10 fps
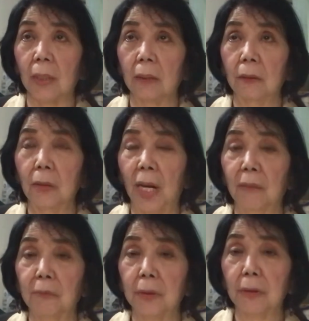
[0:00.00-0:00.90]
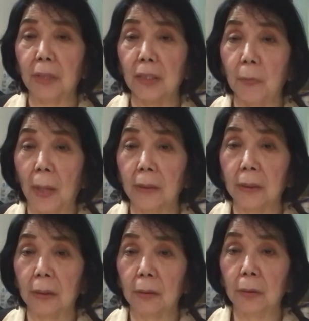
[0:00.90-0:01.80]
you're
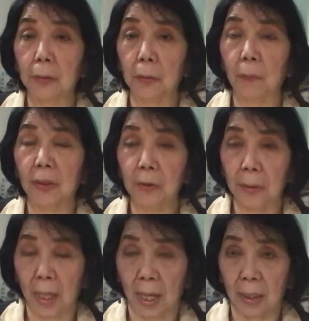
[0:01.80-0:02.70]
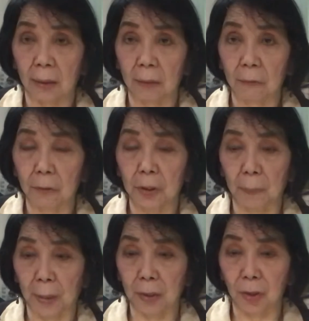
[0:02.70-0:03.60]
expected to do what you can for the
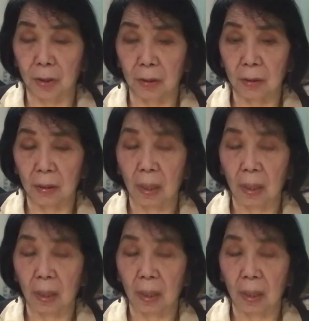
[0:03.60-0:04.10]
patient.